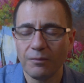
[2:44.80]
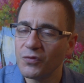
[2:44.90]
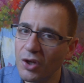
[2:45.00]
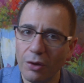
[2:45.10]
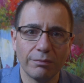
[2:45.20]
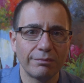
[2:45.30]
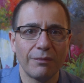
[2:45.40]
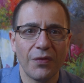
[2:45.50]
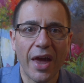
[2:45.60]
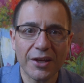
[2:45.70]
So
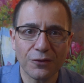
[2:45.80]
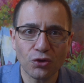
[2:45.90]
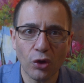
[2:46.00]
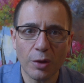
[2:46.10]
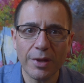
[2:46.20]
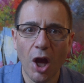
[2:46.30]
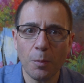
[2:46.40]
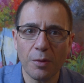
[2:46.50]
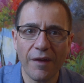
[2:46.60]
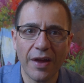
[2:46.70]
thanks for joining me.
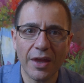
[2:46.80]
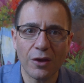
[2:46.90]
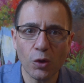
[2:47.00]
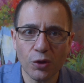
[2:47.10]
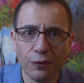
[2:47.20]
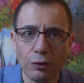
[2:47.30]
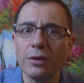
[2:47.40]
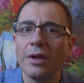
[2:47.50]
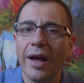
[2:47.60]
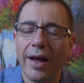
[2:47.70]
Hope you found that useful.
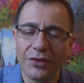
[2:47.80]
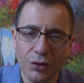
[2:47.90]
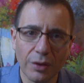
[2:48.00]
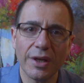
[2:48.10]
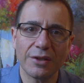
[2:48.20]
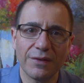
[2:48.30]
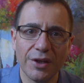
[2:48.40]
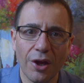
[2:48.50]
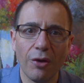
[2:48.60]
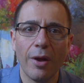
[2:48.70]
Until the next
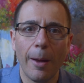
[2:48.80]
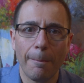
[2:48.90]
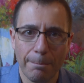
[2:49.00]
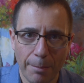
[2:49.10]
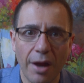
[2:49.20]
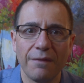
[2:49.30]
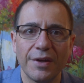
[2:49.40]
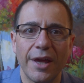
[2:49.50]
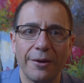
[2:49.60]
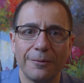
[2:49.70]
video, bye
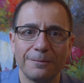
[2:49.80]
for now.